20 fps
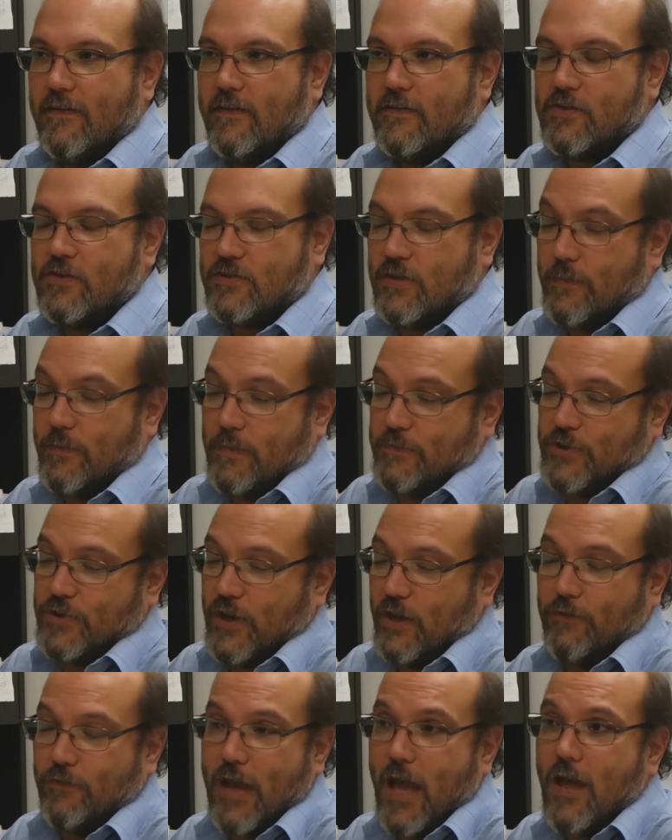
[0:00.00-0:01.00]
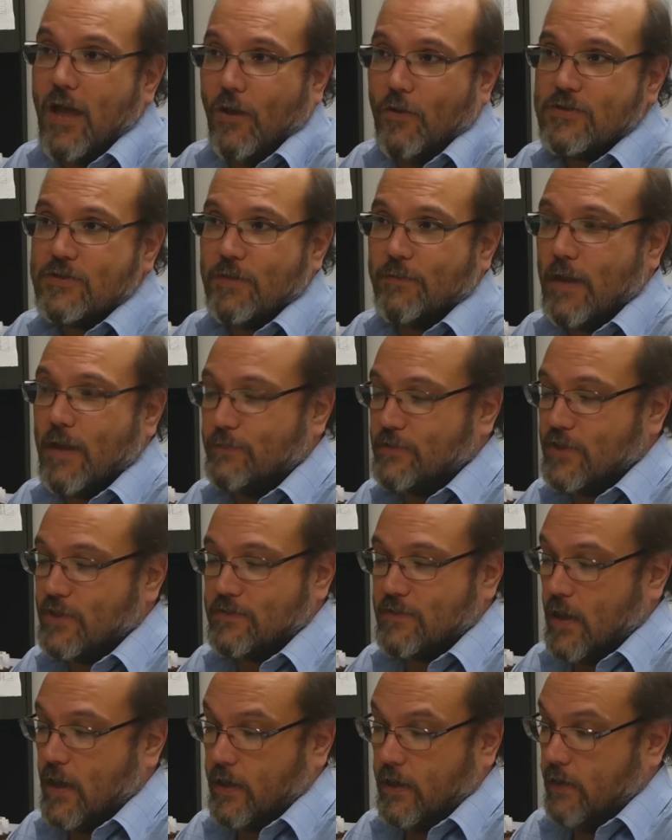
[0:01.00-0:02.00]
So sometimes you don't know. Sometimes
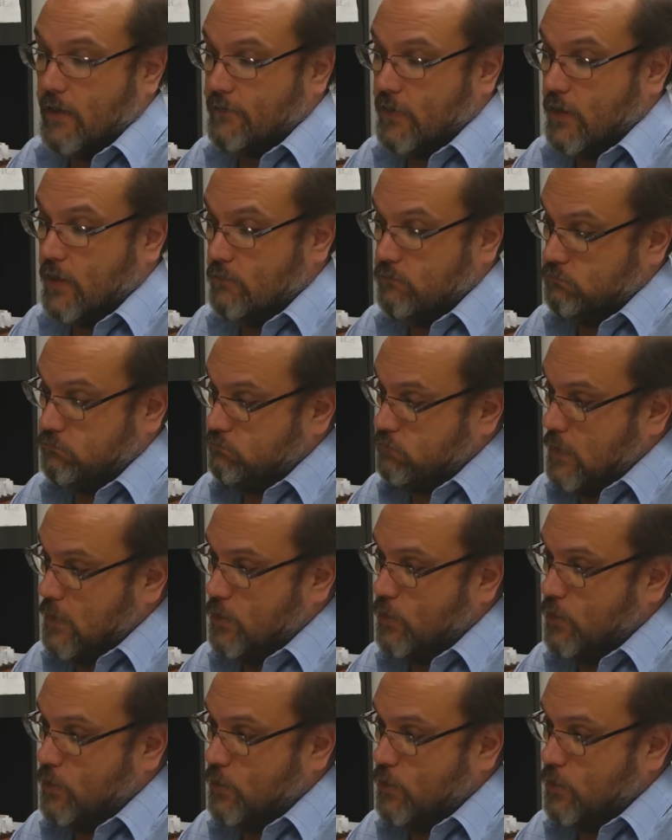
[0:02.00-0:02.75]
it's like you have to go,